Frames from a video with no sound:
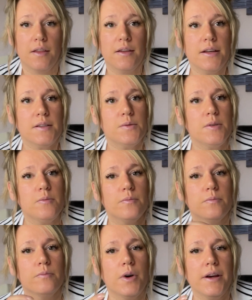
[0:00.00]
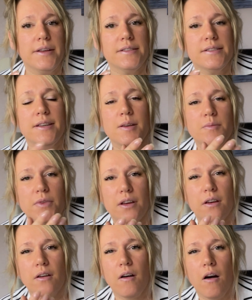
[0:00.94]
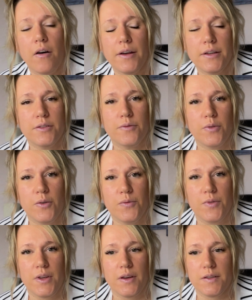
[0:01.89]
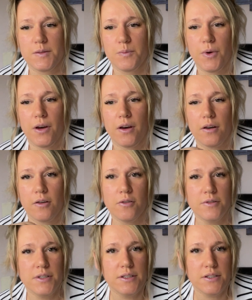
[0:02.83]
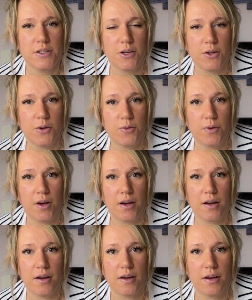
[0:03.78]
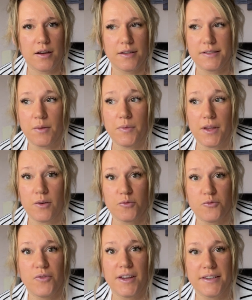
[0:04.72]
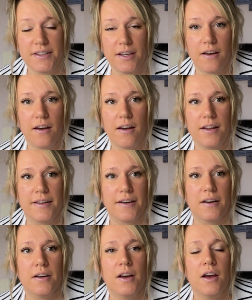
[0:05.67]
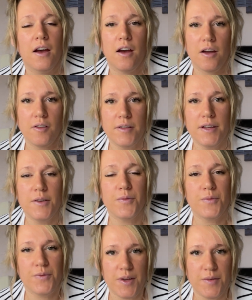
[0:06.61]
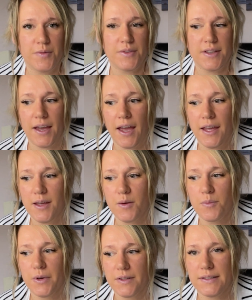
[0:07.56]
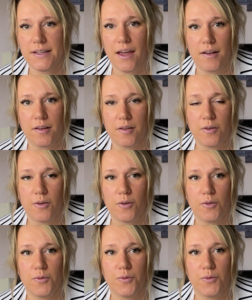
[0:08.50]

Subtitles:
the next one might seem like kind of obvious, but according to something I was reading earlier, only 58% of